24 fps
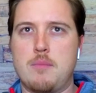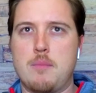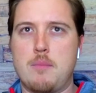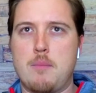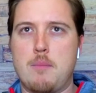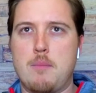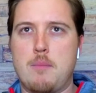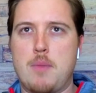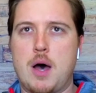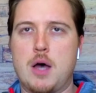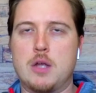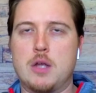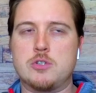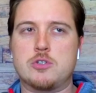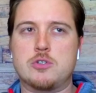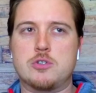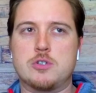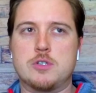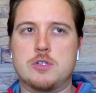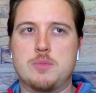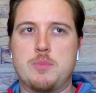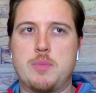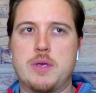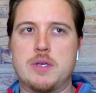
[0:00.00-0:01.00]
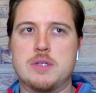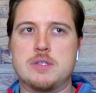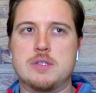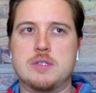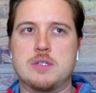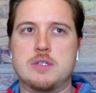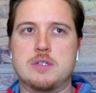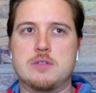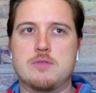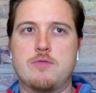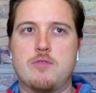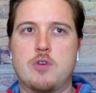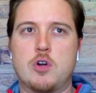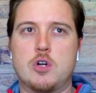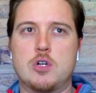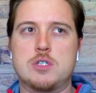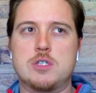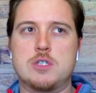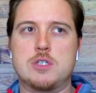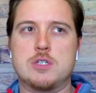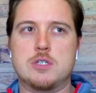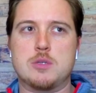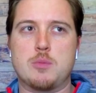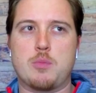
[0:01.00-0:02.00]
monstrous business
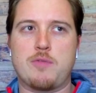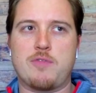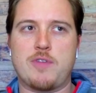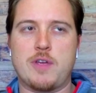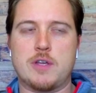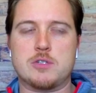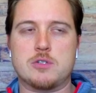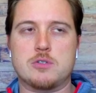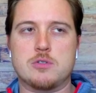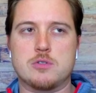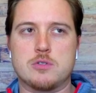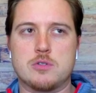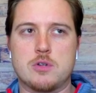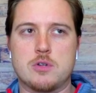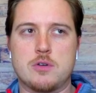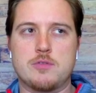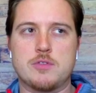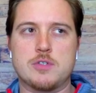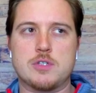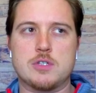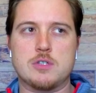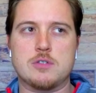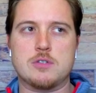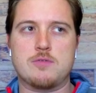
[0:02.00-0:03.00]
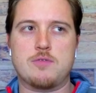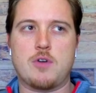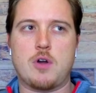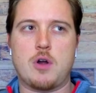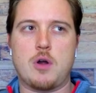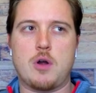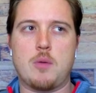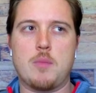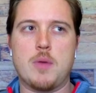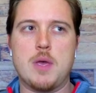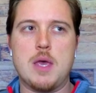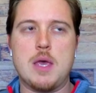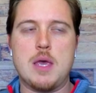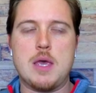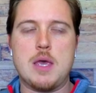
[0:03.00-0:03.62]
versus a professional services firm,